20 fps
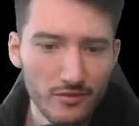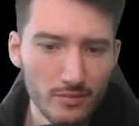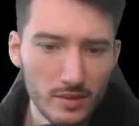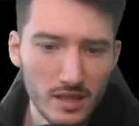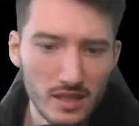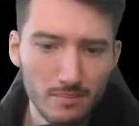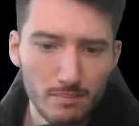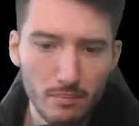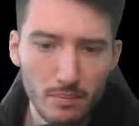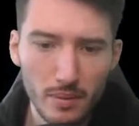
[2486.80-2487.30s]
me
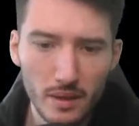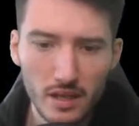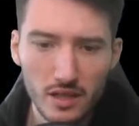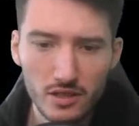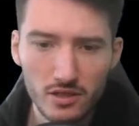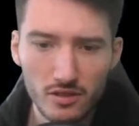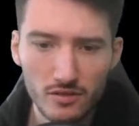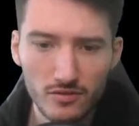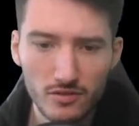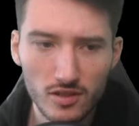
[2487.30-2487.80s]
a
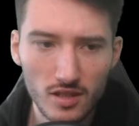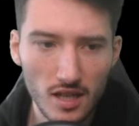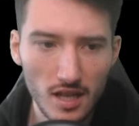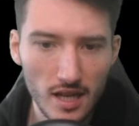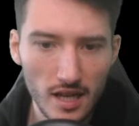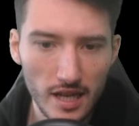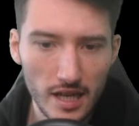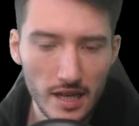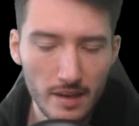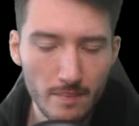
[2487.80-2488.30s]
bunch of
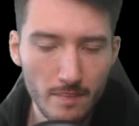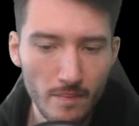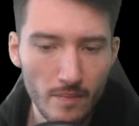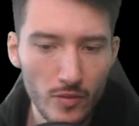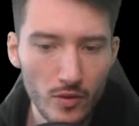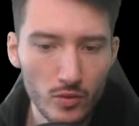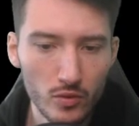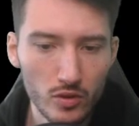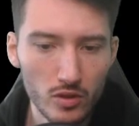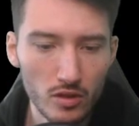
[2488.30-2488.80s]
time,
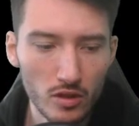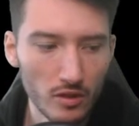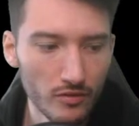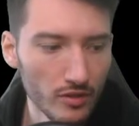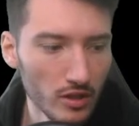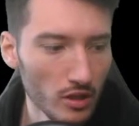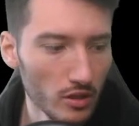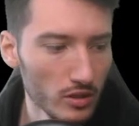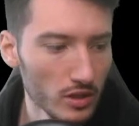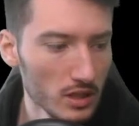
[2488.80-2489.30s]
no curve
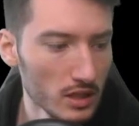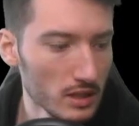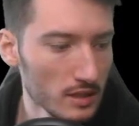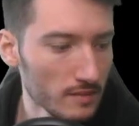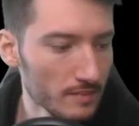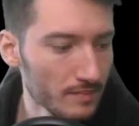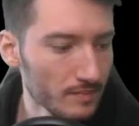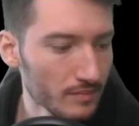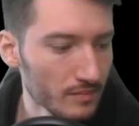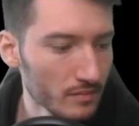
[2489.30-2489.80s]
out.
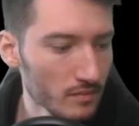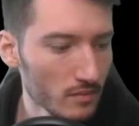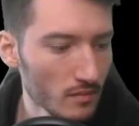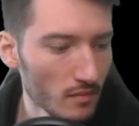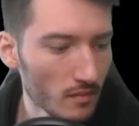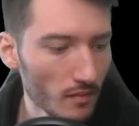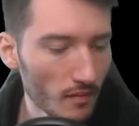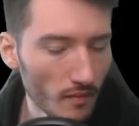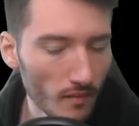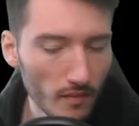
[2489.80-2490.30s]

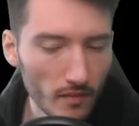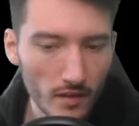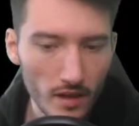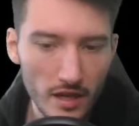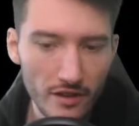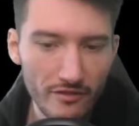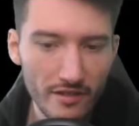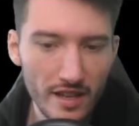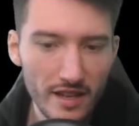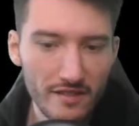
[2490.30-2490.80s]

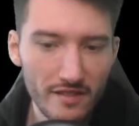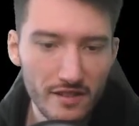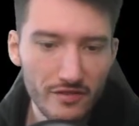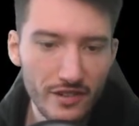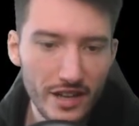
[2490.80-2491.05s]
If